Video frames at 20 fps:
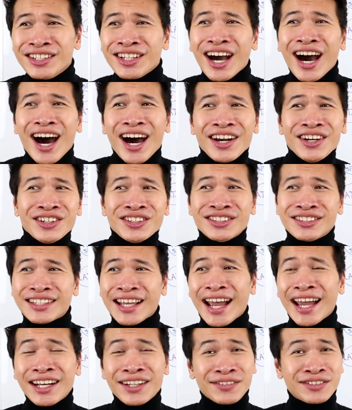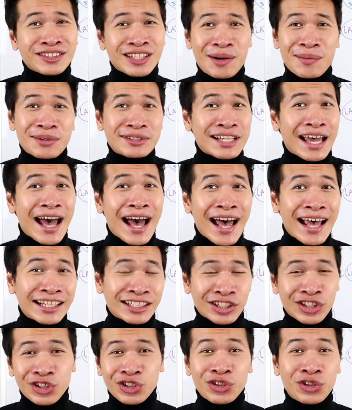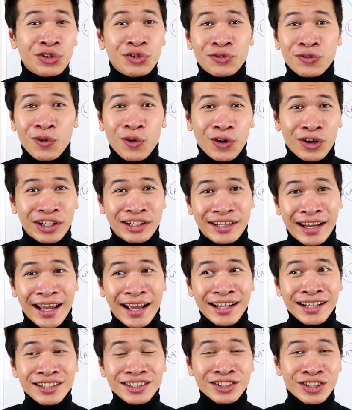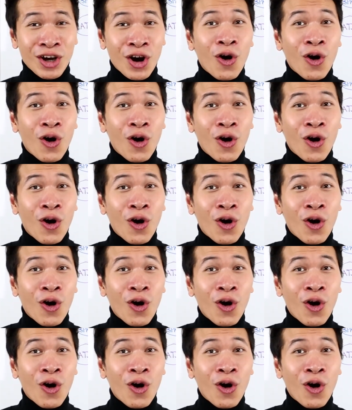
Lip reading: to understand if someone's asking you for a dance